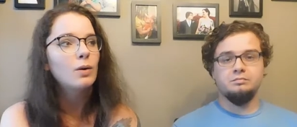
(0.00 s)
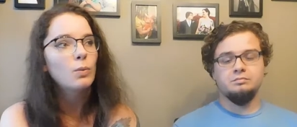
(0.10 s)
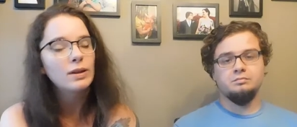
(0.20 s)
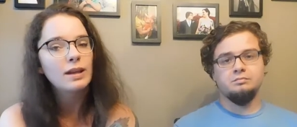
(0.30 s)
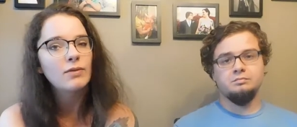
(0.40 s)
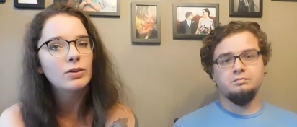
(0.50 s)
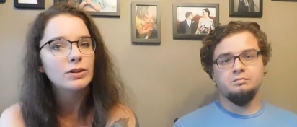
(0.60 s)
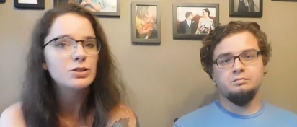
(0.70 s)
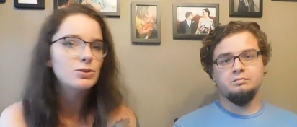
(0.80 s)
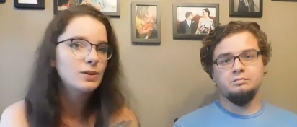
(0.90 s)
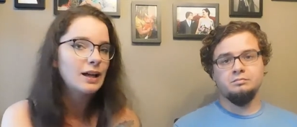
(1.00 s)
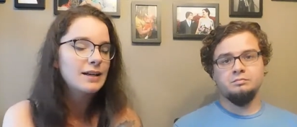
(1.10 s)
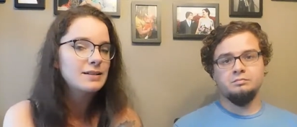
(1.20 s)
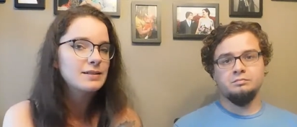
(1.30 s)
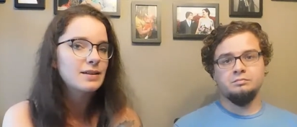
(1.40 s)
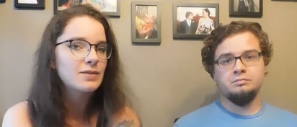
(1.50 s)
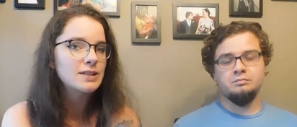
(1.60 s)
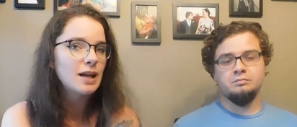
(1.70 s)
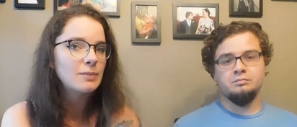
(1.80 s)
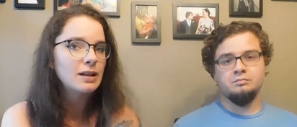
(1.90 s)
Speaker 1: one level in two classes every
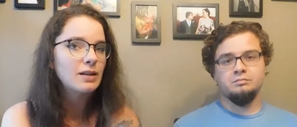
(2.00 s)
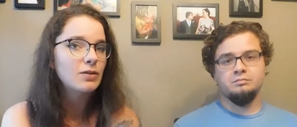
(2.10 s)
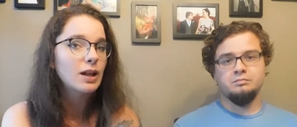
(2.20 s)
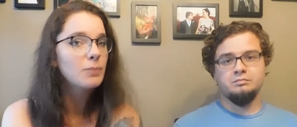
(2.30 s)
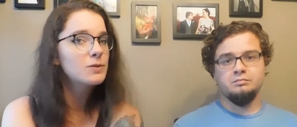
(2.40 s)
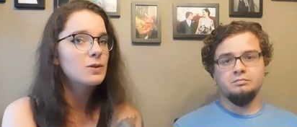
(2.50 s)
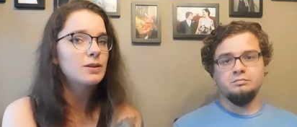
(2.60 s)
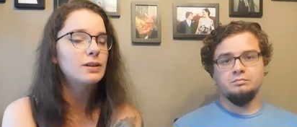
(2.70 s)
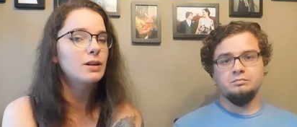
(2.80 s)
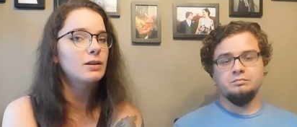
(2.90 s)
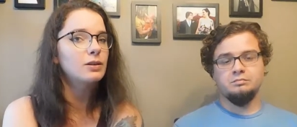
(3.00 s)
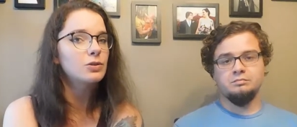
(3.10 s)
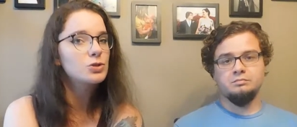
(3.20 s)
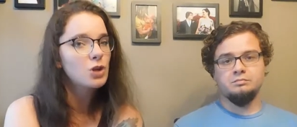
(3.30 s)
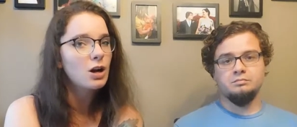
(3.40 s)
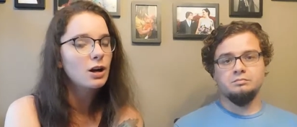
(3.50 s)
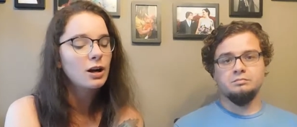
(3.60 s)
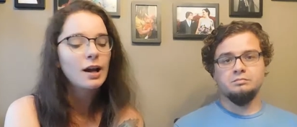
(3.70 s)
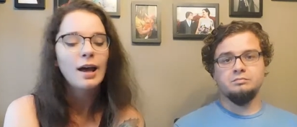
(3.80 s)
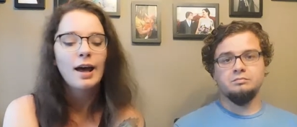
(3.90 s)
time they level up, so that they're a little
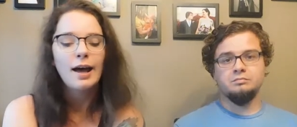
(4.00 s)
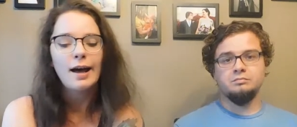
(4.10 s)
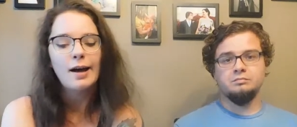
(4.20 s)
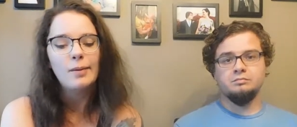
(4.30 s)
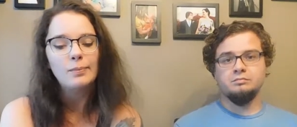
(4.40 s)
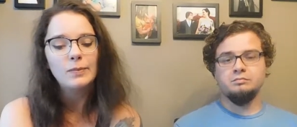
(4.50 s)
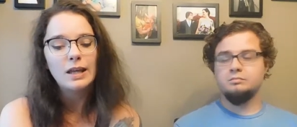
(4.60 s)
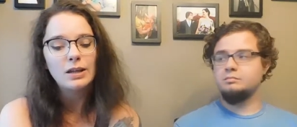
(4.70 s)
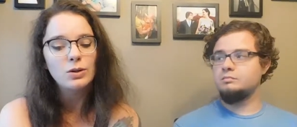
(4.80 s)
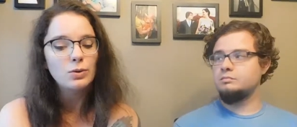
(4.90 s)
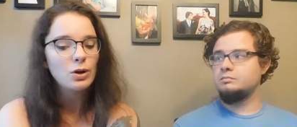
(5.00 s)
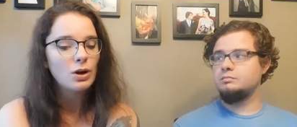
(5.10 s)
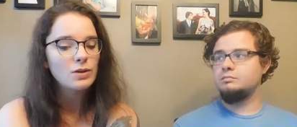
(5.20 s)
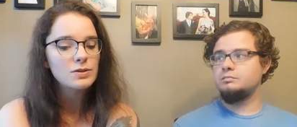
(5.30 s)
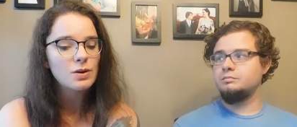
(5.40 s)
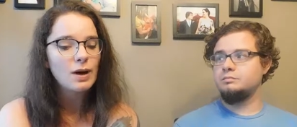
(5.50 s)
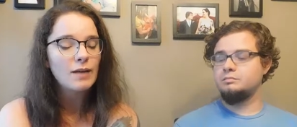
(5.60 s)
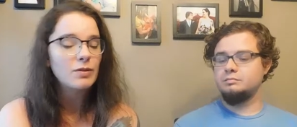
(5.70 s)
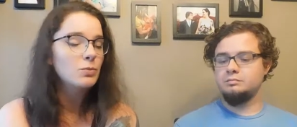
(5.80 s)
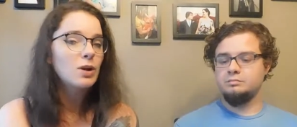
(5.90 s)
stronger. That you could also
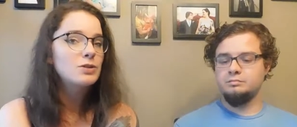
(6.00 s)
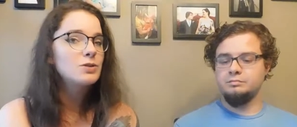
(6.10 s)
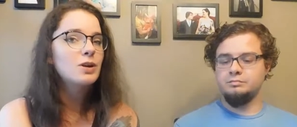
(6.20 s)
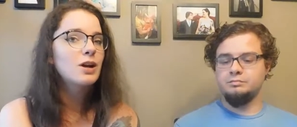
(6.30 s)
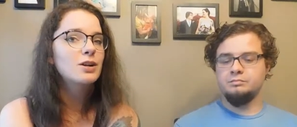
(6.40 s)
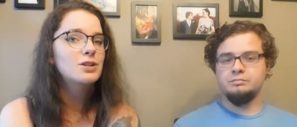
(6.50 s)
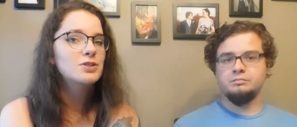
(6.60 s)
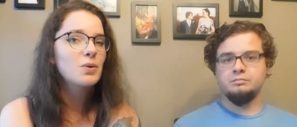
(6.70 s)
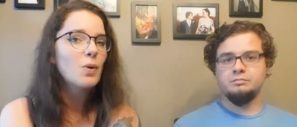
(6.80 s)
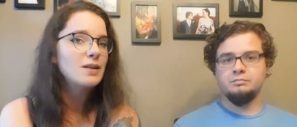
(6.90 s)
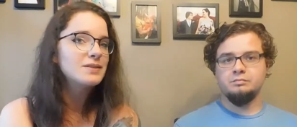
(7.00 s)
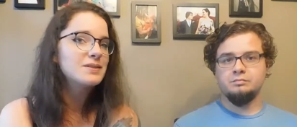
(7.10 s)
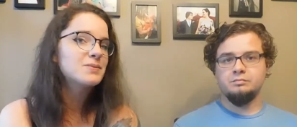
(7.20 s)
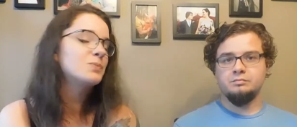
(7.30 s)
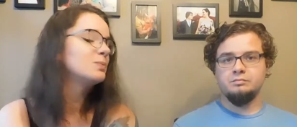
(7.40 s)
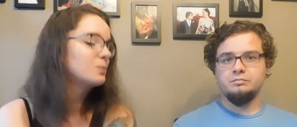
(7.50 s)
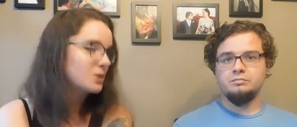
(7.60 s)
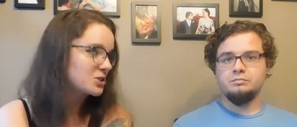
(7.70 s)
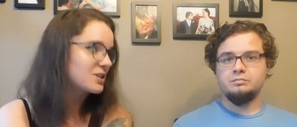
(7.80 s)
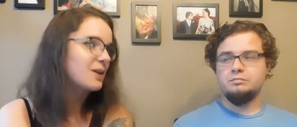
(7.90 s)
have them run two characters at once,
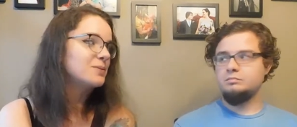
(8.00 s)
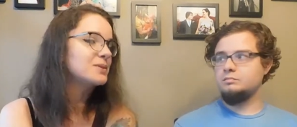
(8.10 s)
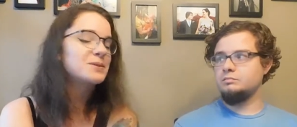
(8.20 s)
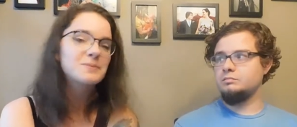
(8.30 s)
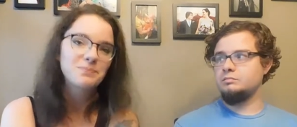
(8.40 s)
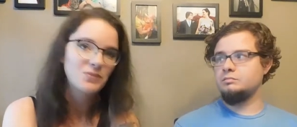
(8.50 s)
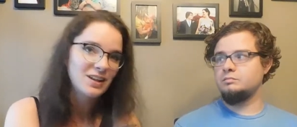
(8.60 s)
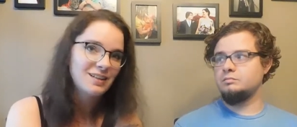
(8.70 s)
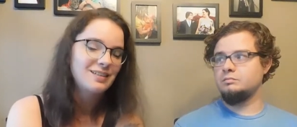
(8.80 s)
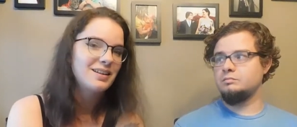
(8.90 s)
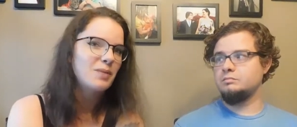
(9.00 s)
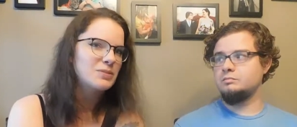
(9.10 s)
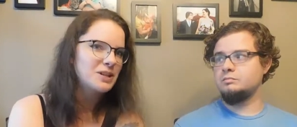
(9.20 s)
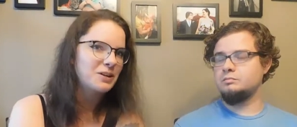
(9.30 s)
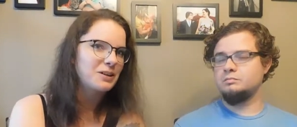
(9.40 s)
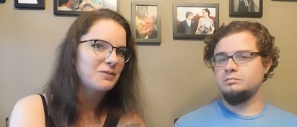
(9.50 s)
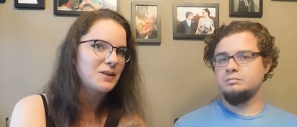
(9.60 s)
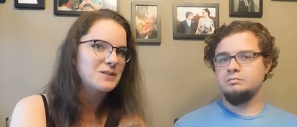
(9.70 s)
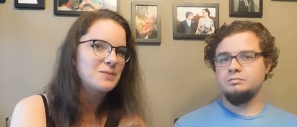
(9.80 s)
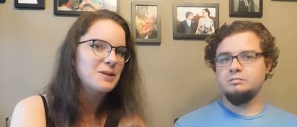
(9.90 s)
which sounds not particularly
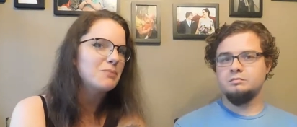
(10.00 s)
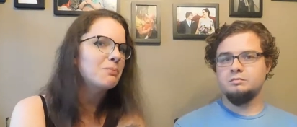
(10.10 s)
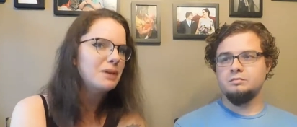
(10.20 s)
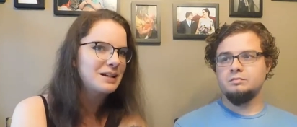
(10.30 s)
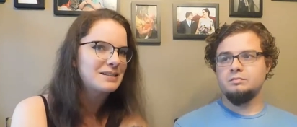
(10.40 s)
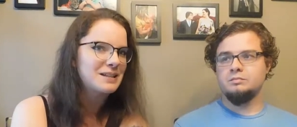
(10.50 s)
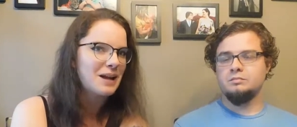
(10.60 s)
fun to me, but it's